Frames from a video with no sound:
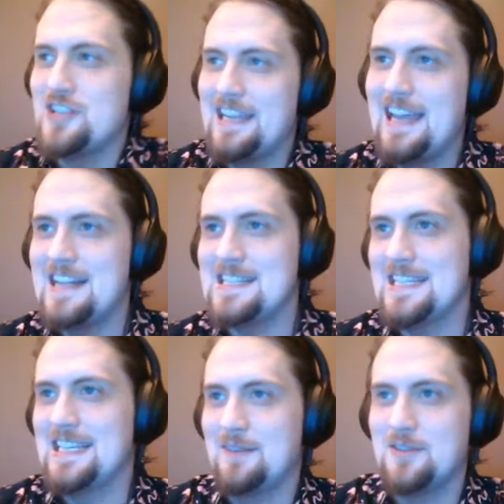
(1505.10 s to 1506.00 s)
that cats
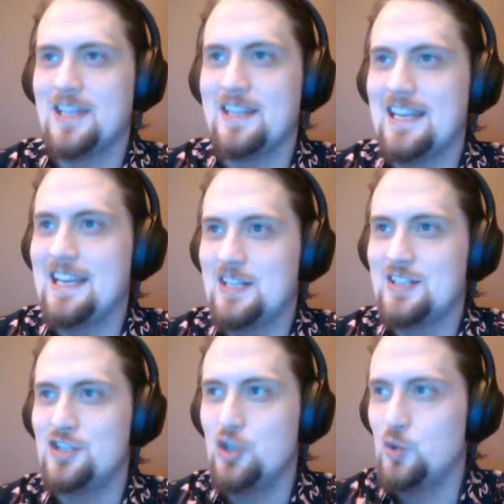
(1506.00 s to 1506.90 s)
think everything they
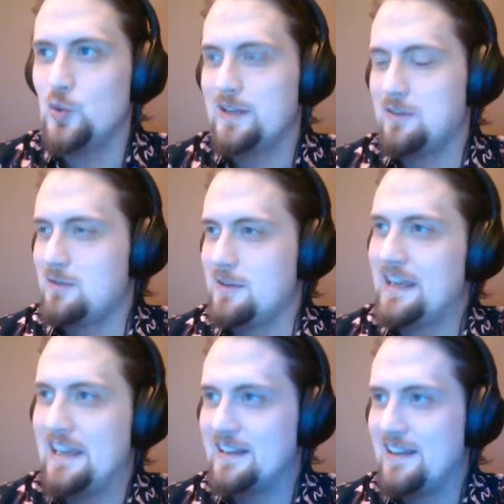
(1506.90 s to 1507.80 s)
do and
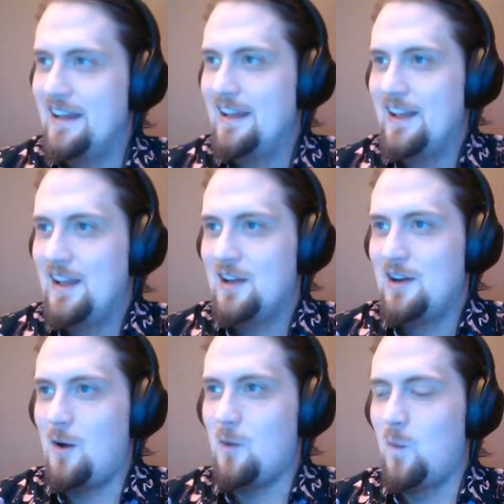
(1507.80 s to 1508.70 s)
create
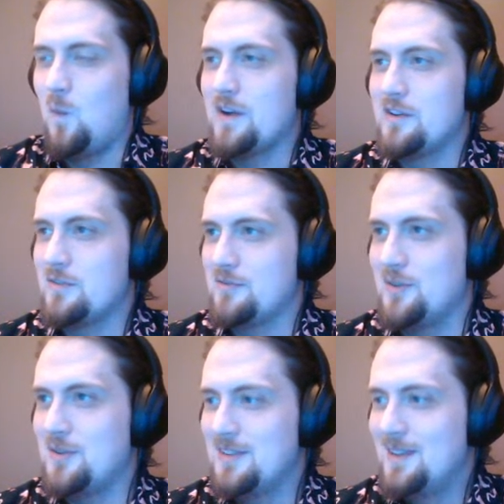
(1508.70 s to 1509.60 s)
are
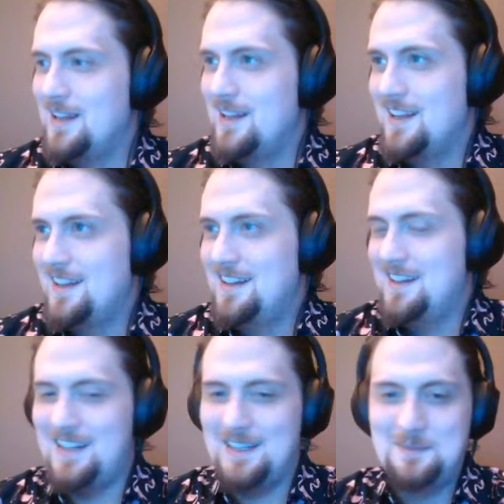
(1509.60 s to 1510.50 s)
wonderful.
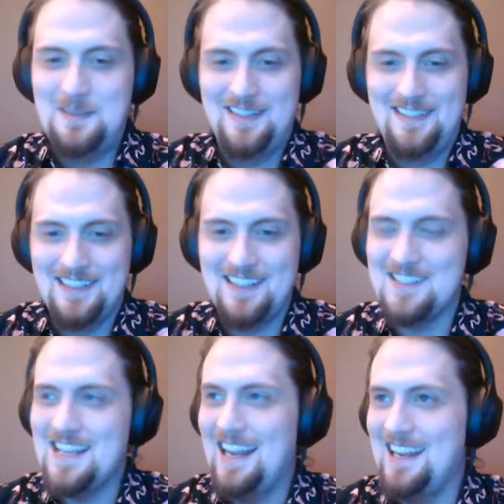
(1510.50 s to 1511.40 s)

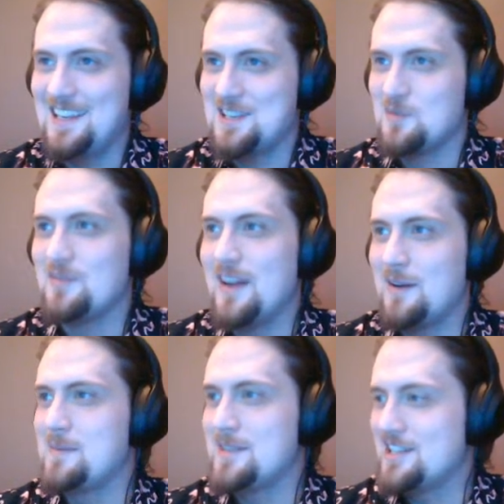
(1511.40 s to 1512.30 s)
Because that is
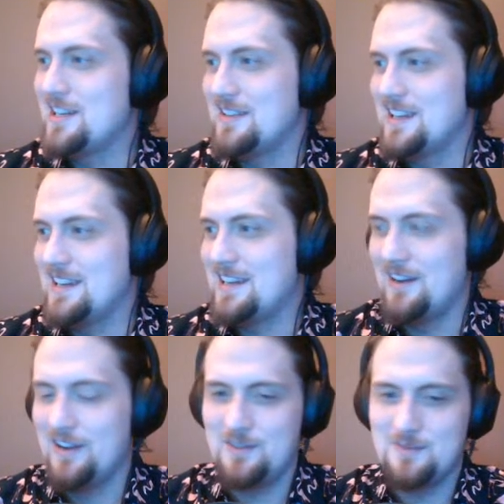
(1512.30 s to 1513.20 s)
very much how they
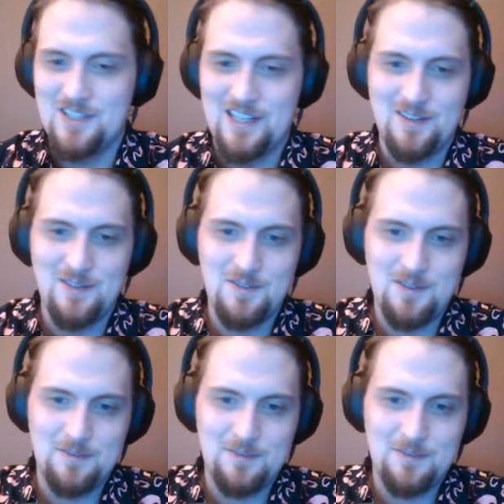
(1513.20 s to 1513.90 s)
carry themselves.